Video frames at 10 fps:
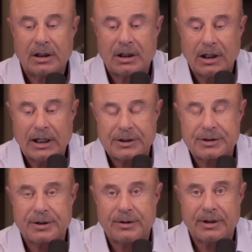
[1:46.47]

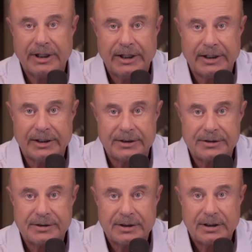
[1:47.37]
cluster
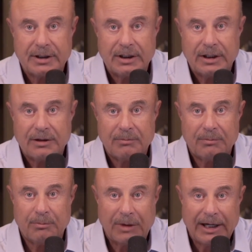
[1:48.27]
is,
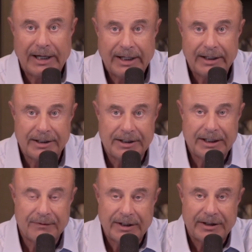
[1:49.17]
by
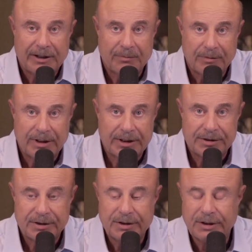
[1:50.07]
giving them
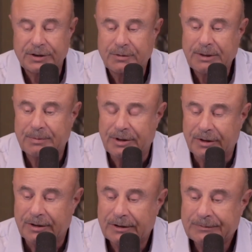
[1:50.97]
this
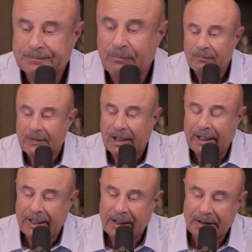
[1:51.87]
descriptor.
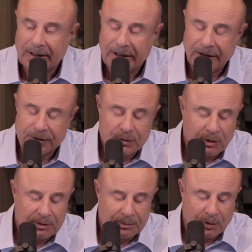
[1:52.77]
And here's
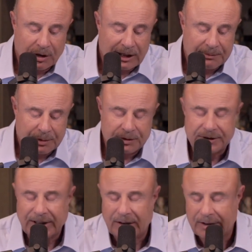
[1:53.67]
what borderline
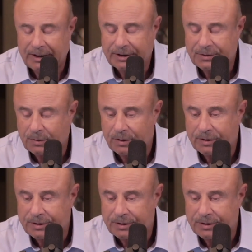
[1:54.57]
personality disorder